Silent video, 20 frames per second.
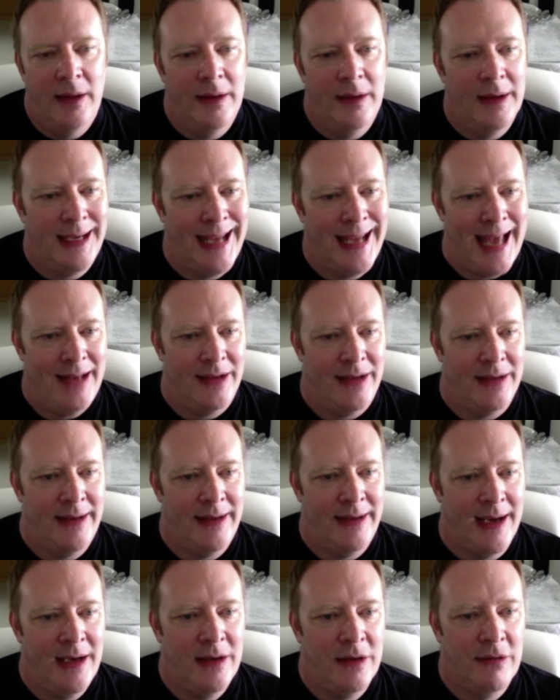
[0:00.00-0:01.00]
that gets
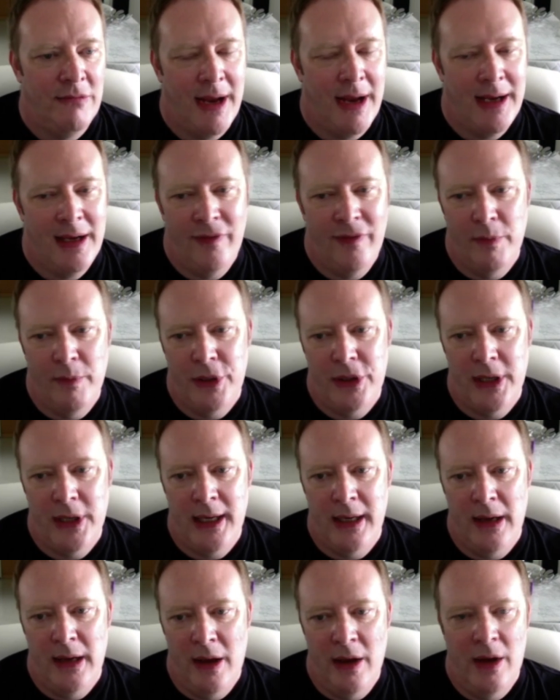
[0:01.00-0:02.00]
data ready for
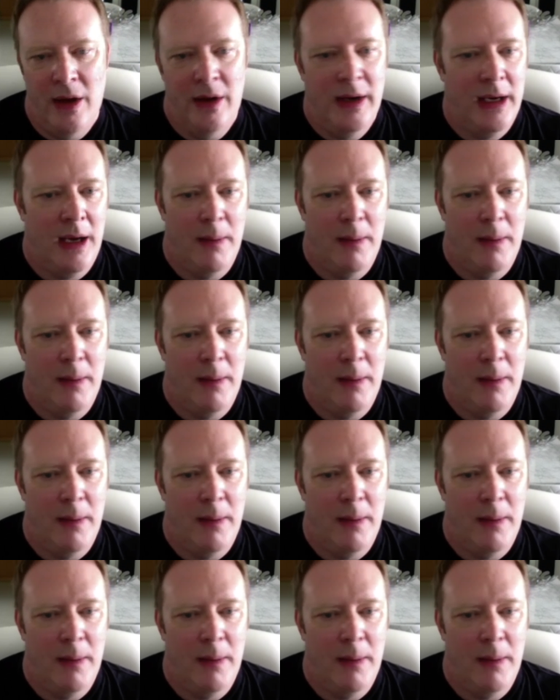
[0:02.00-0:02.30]
machine learning.